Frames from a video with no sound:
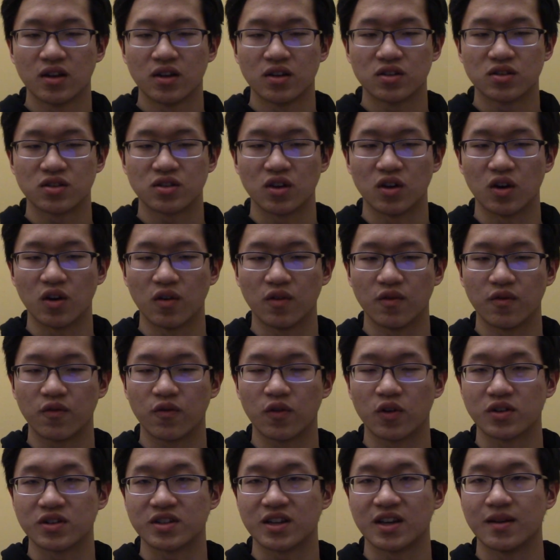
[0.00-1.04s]
So
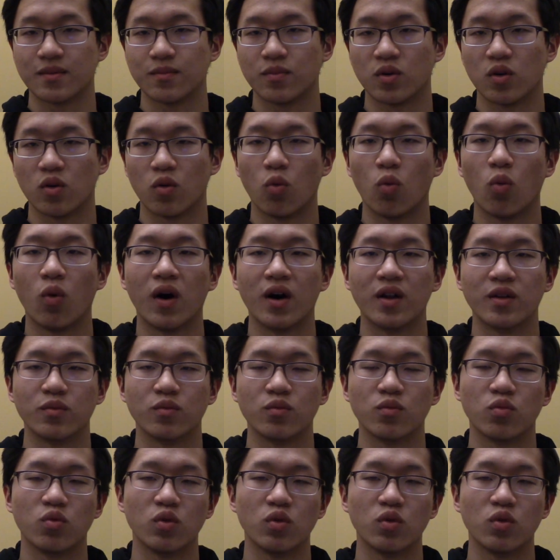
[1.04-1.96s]
for example, one